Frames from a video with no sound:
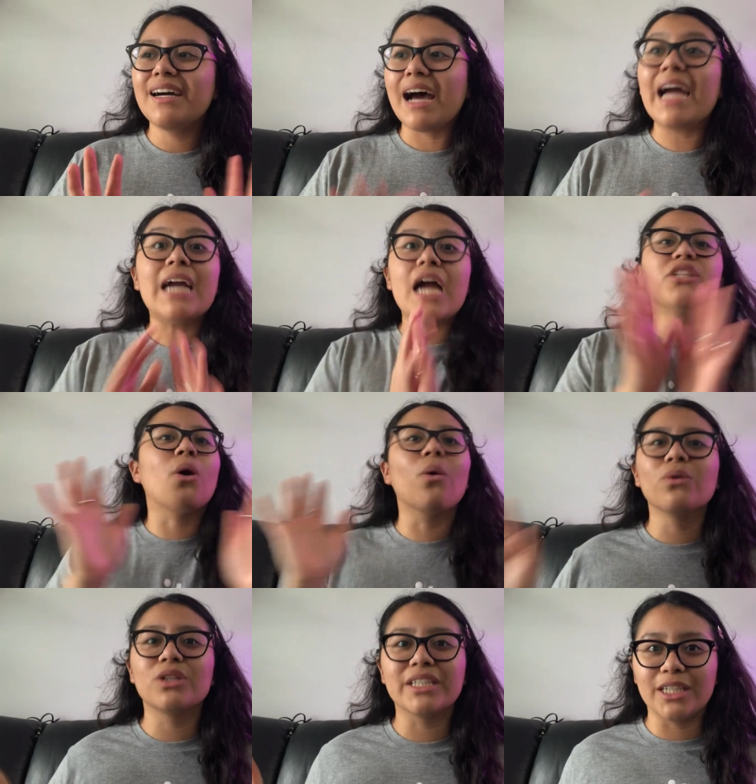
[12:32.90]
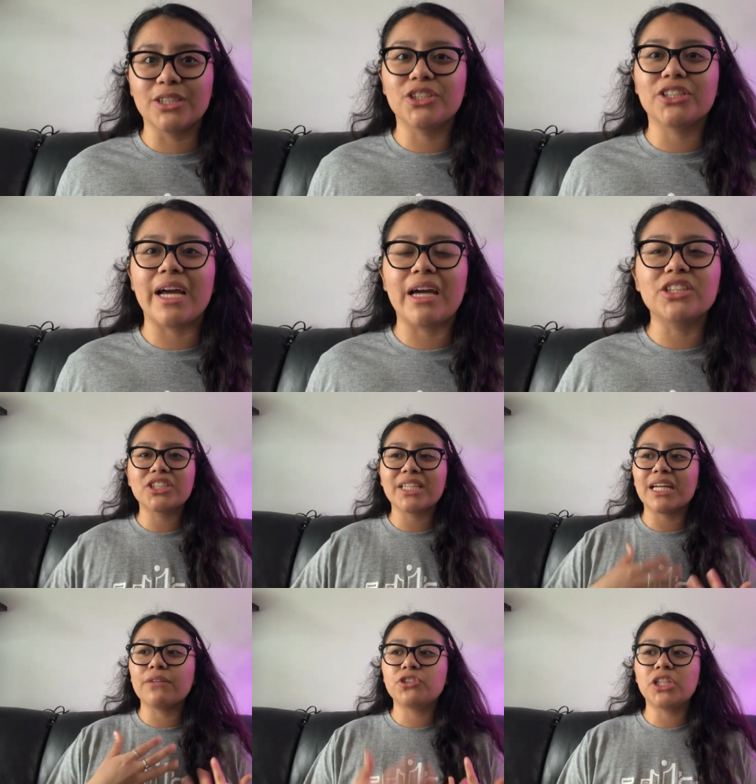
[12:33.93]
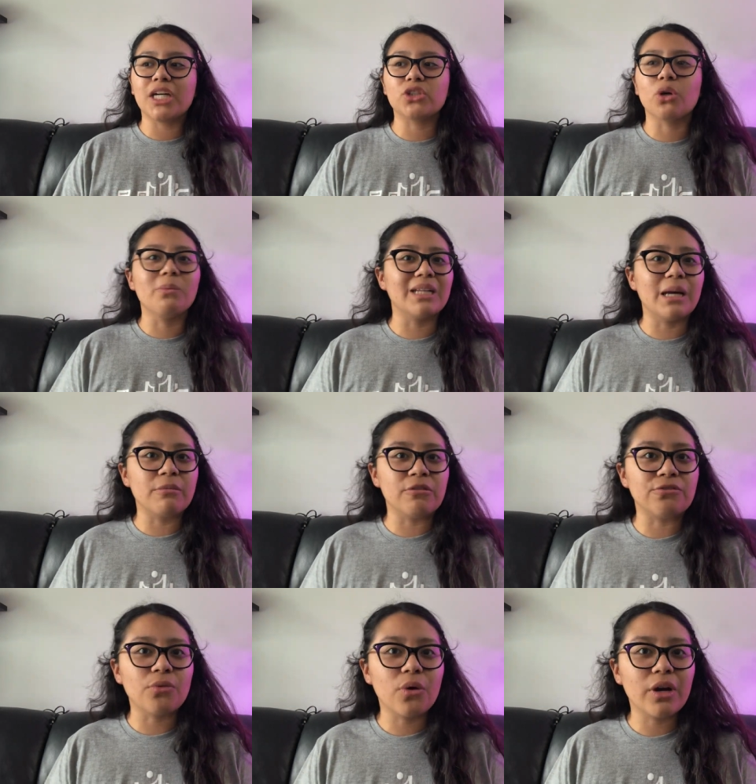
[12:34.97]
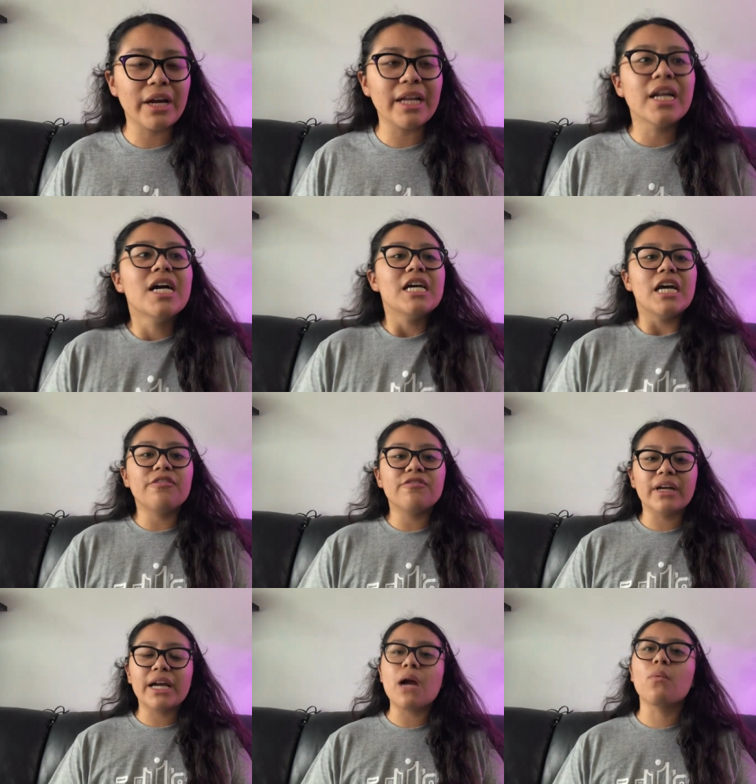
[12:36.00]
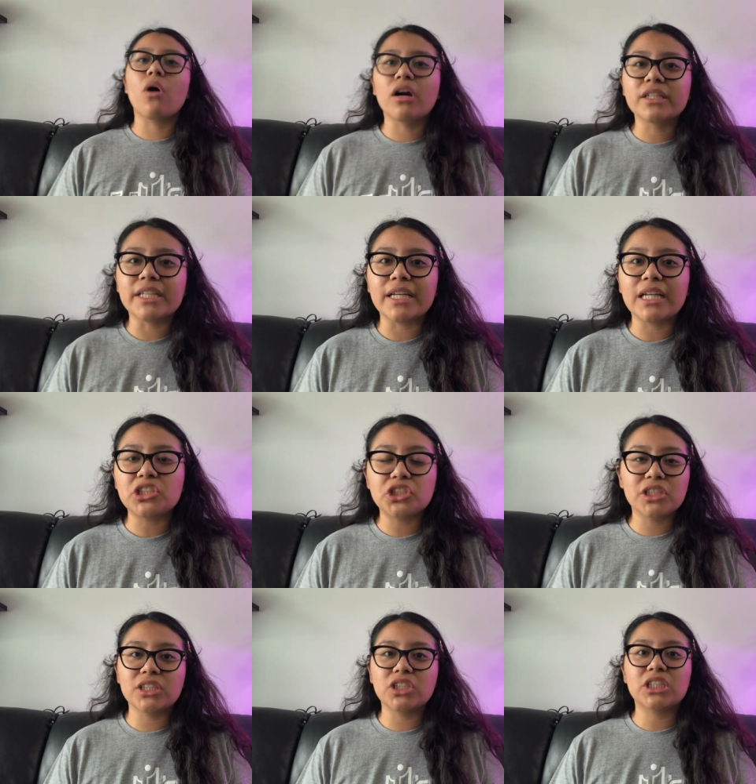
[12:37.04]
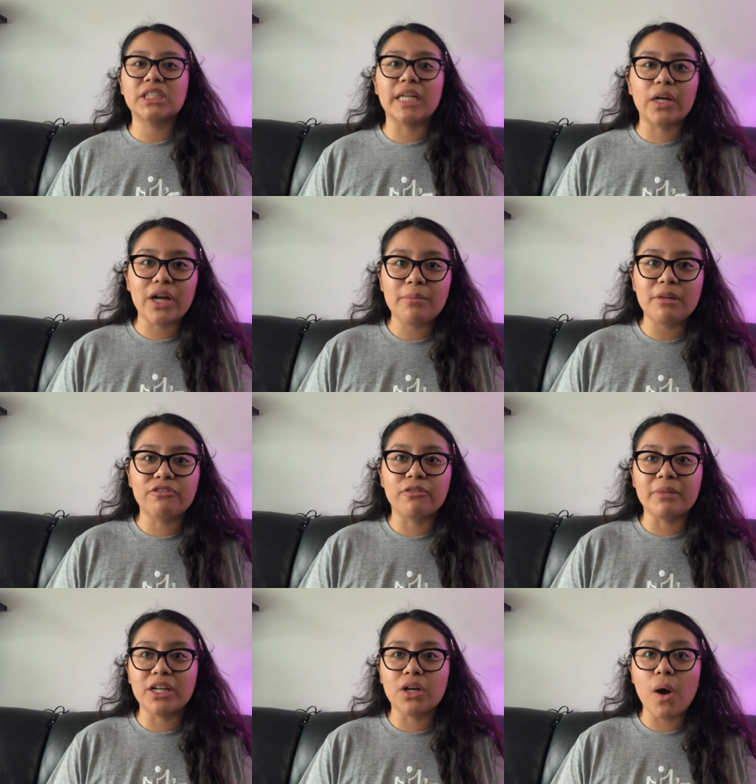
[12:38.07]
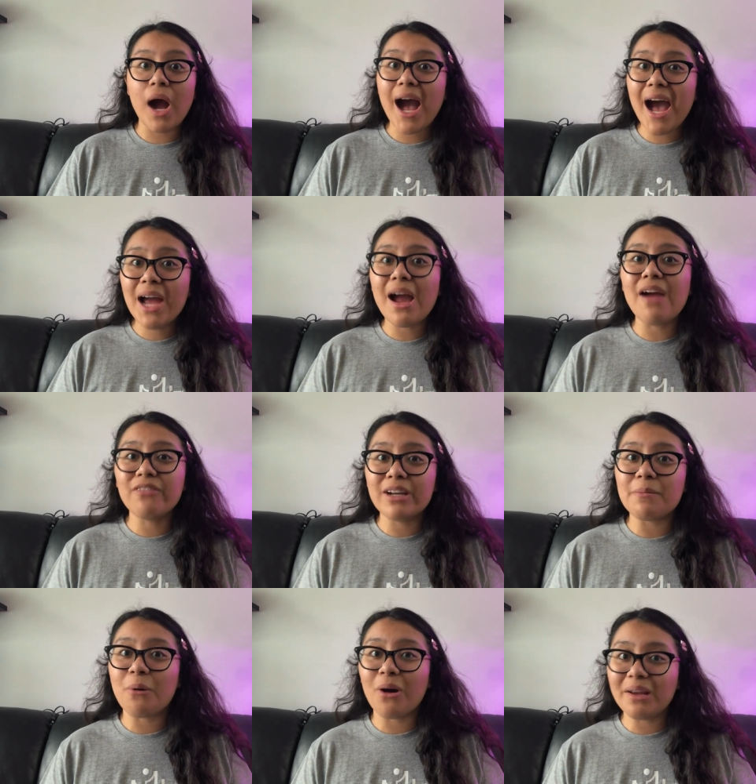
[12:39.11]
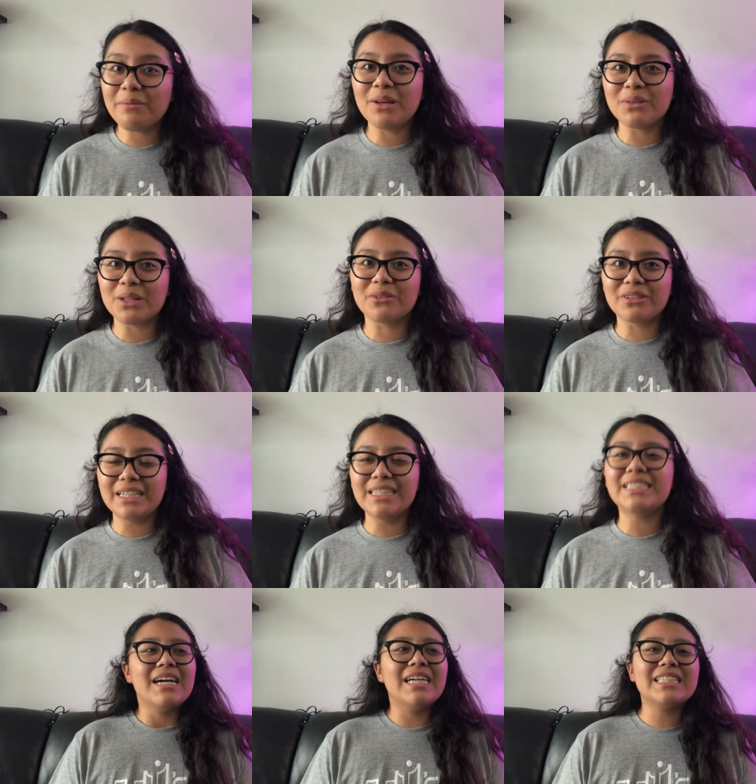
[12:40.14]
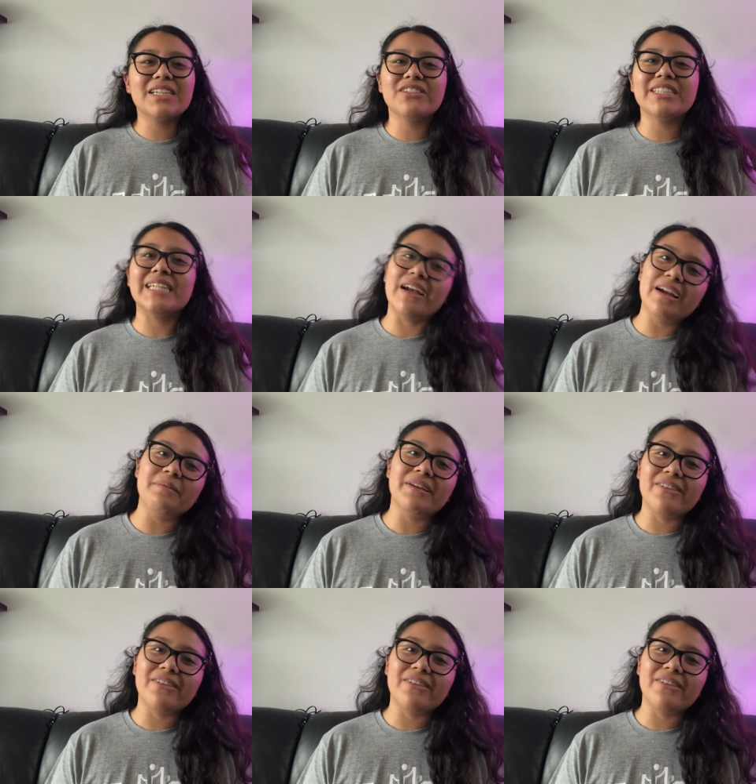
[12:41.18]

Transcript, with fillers: I, I totally understand. Just like if she had told me that beforehand, if like I walked in and she didn't just stare at me for me to go, hi, I have an appointment with Reese, instead of just staring at me